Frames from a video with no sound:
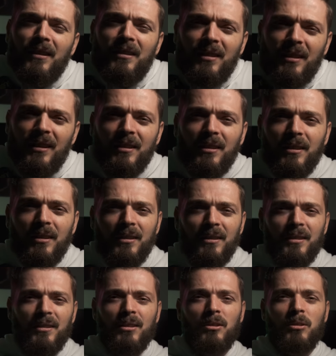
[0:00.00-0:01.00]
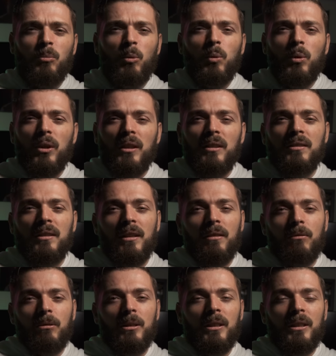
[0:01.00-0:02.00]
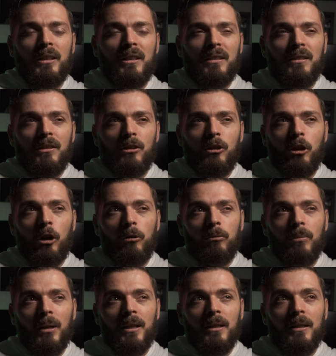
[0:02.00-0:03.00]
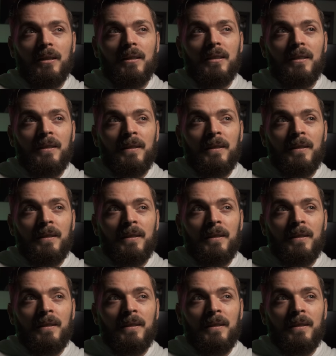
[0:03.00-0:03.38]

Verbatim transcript: small things that really don't matter.